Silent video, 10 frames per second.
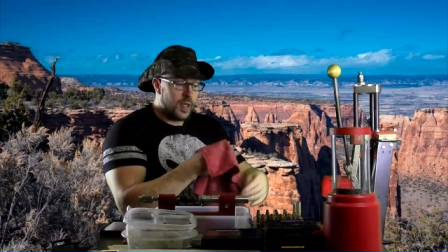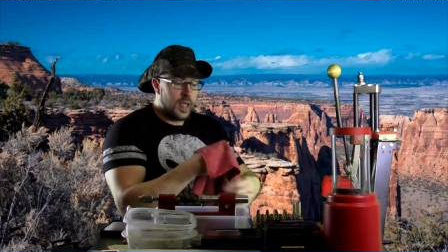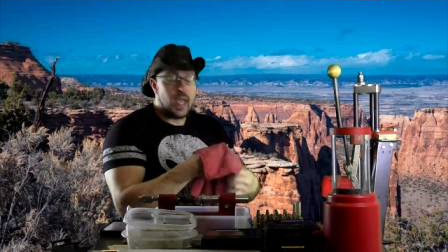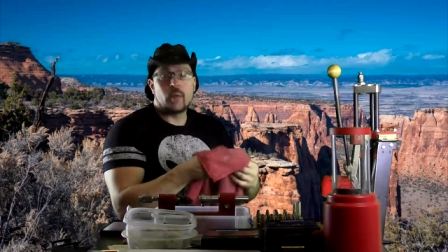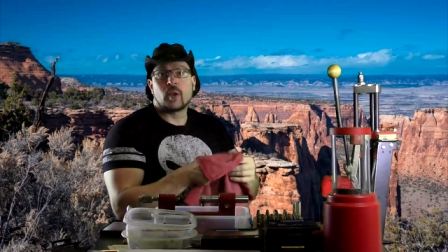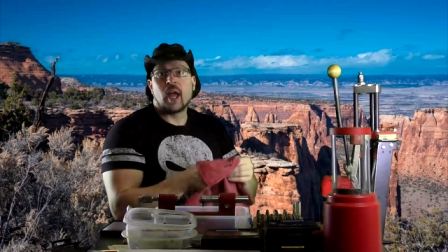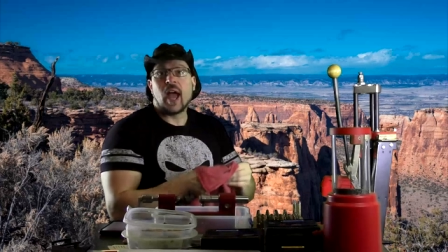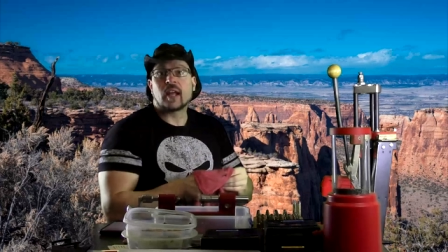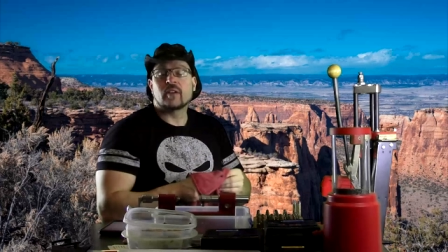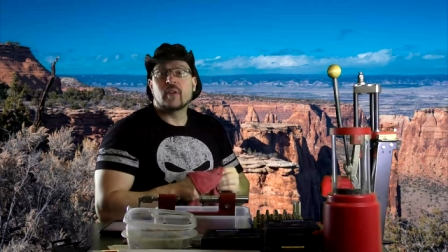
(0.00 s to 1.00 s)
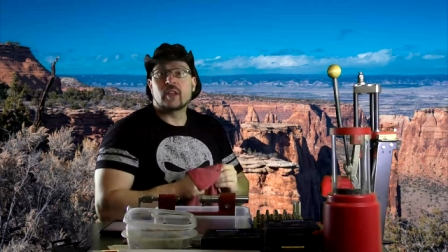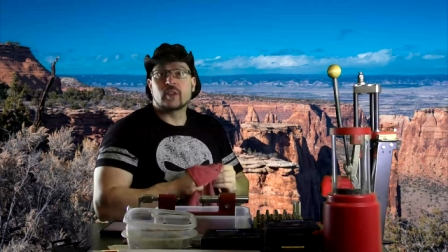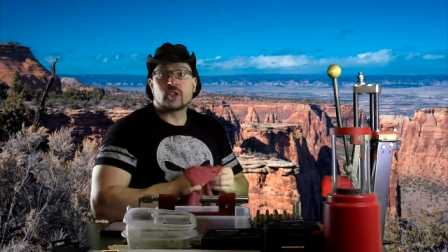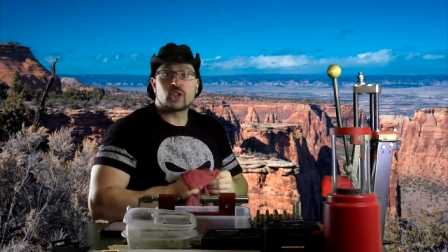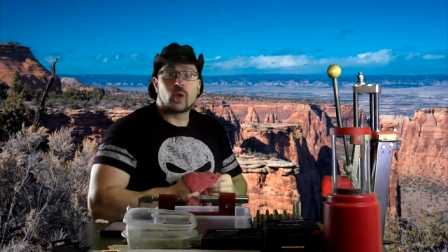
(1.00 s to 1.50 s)
able to activate
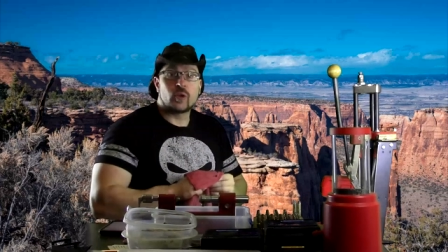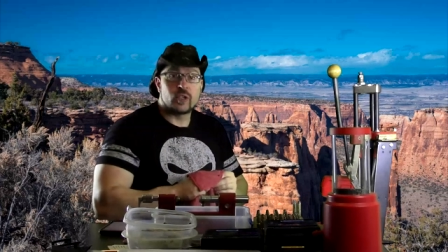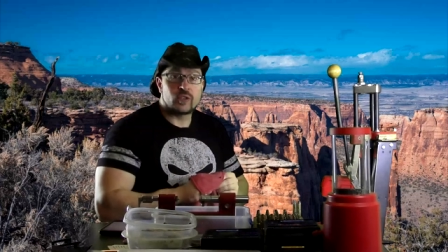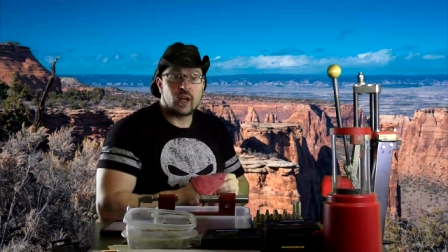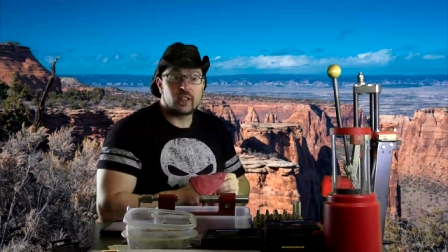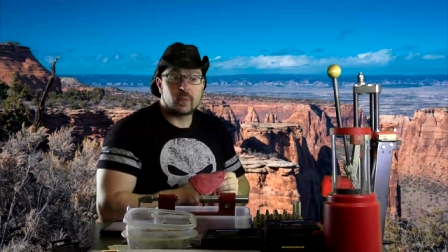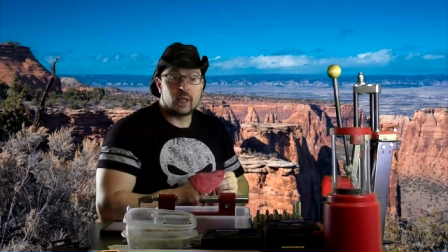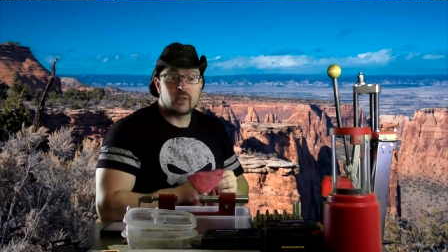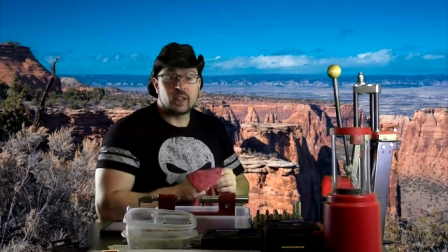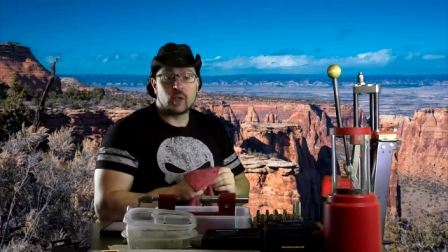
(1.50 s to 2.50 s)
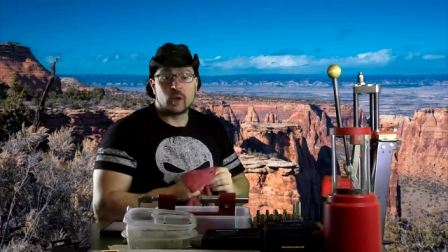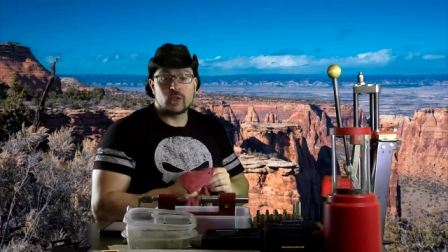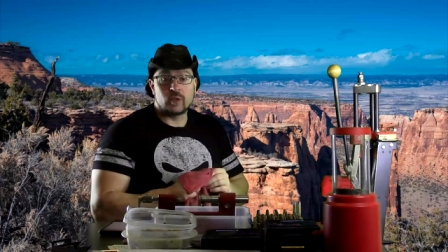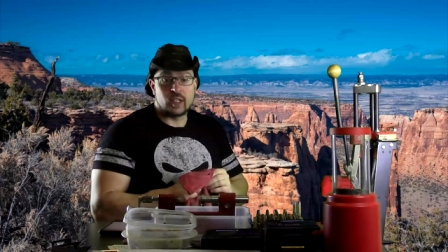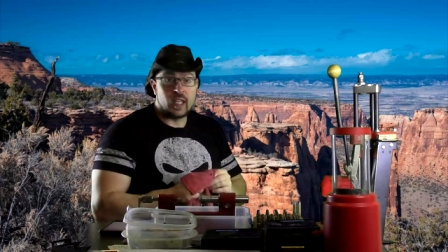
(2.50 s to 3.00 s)
their shoulder and tricep and everything while
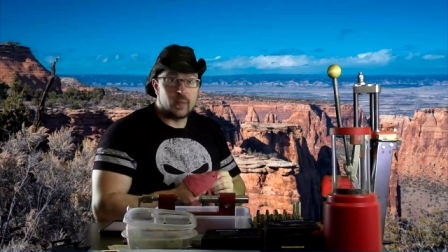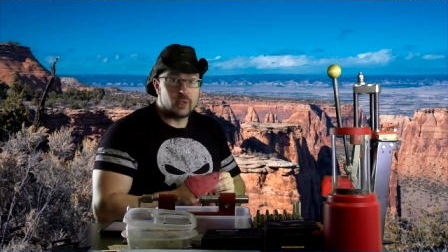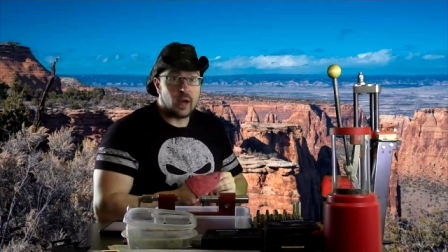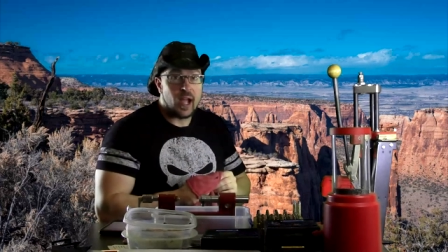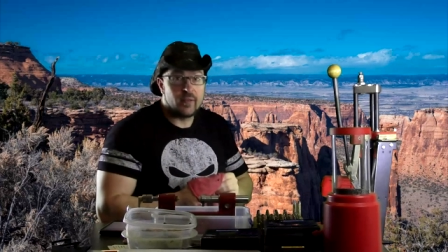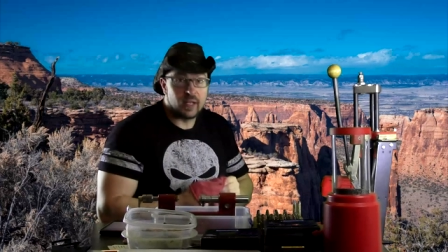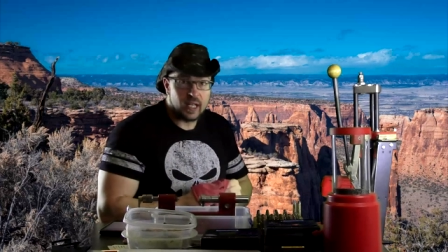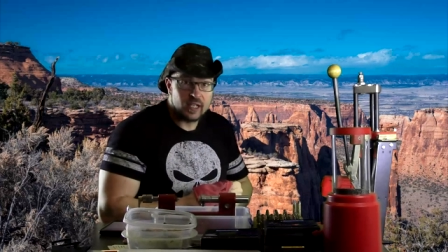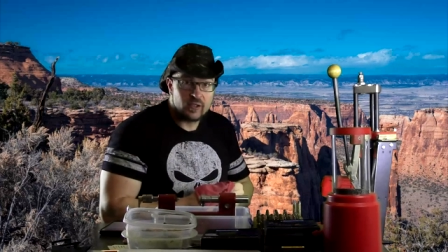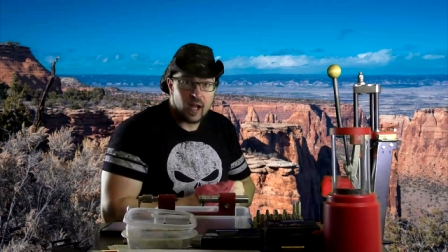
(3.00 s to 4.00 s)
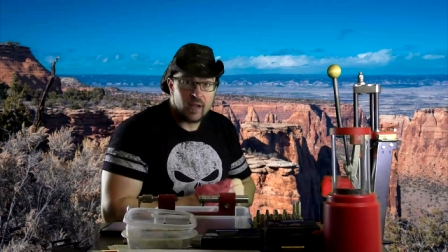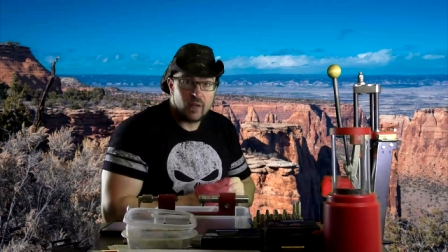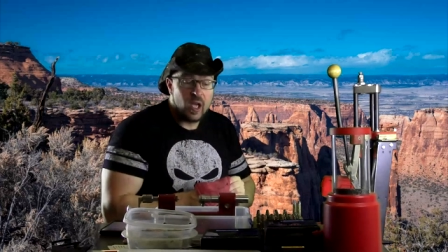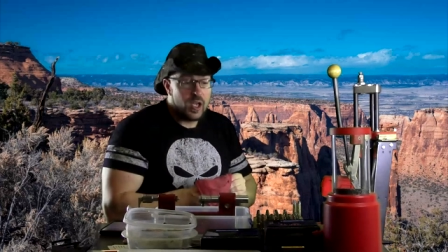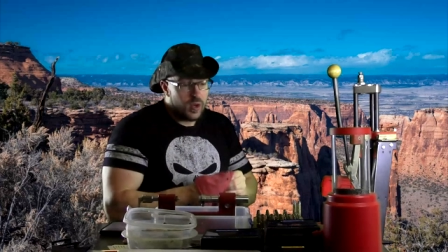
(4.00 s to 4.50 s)
using hip drive and leg drive,
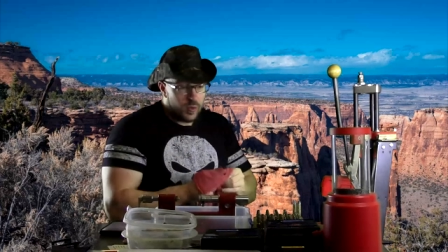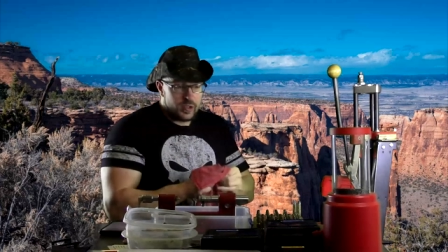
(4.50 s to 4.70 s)
or